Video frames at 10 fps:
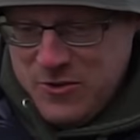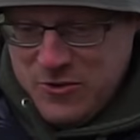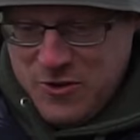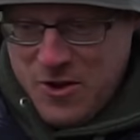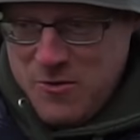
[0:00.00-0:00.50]

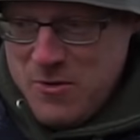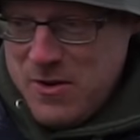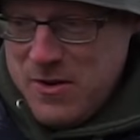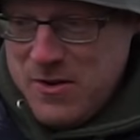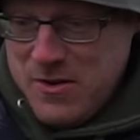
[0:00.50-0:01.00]
So
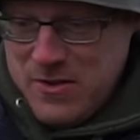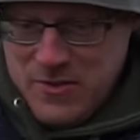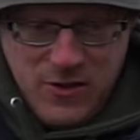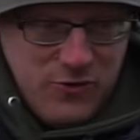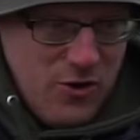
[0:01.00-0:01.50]

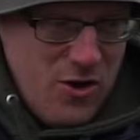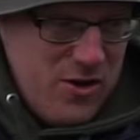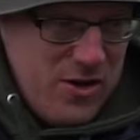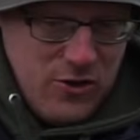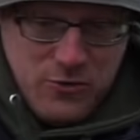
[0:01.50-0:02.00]

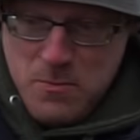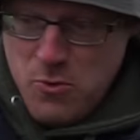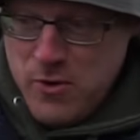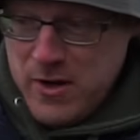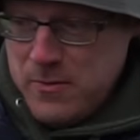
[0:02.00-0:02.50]
early this
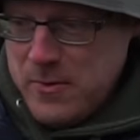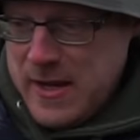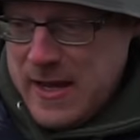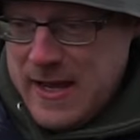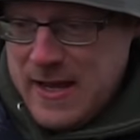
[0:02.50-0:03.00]
morning
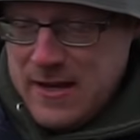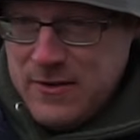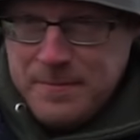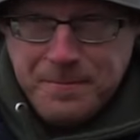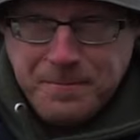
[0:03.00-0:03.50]
we got